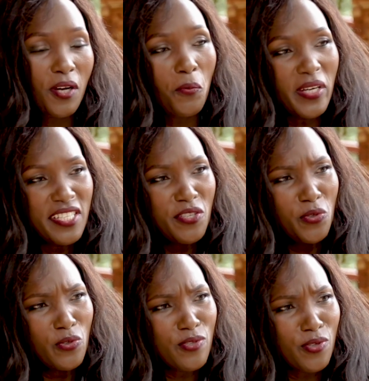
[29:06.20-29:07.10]
What did you
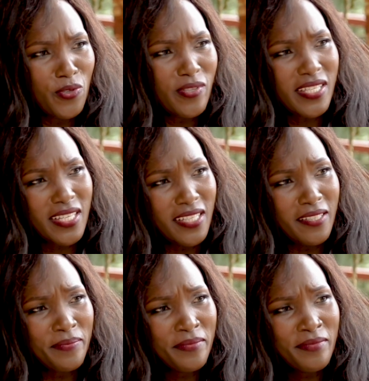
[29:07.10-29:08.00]
use on your
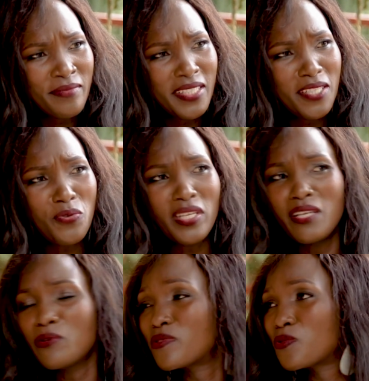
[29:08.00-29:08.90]
skin? It really
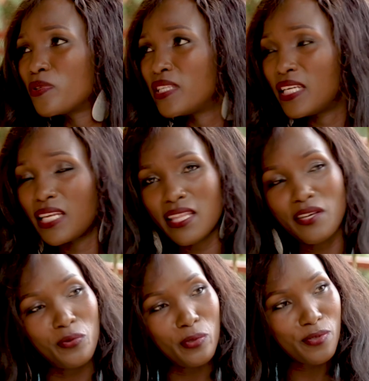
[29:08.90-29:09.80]
looks good. Then another
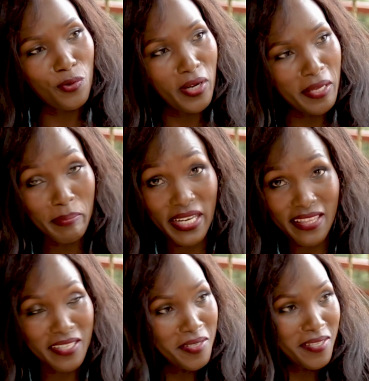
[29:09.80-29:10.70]
one will also go and buy
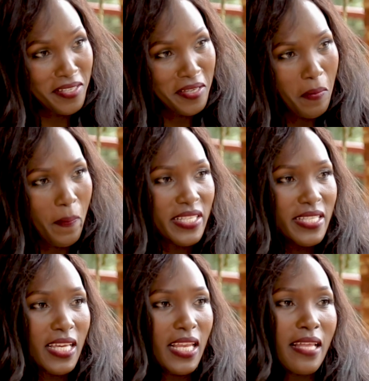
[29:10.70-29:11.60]
that
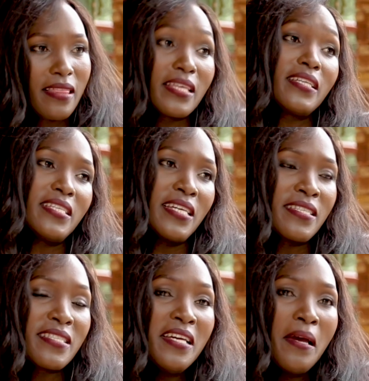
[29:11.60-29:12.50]
particular thing.
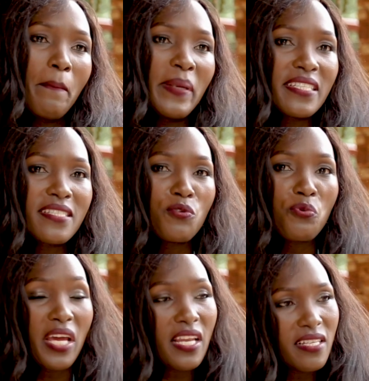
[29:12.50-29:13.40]
Yes. Product. But you
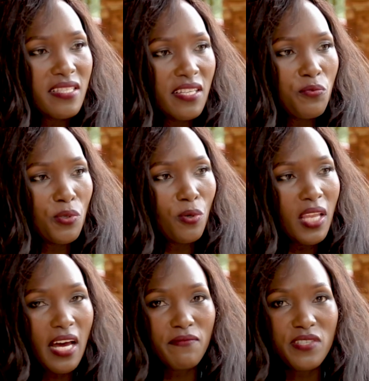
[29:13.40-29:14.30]
realize that we all
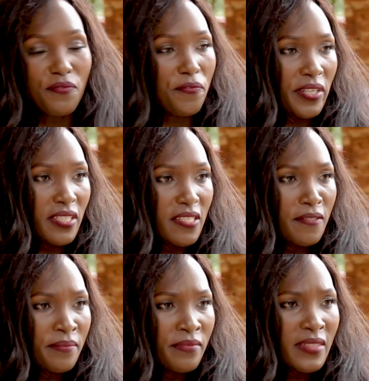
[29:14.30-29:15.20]
have different
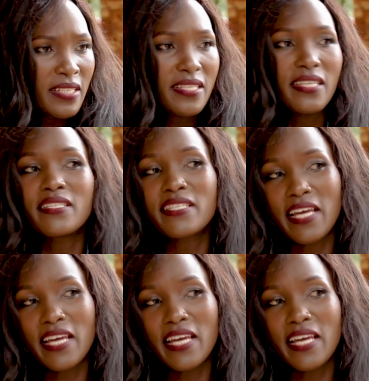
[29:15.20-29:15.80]
skin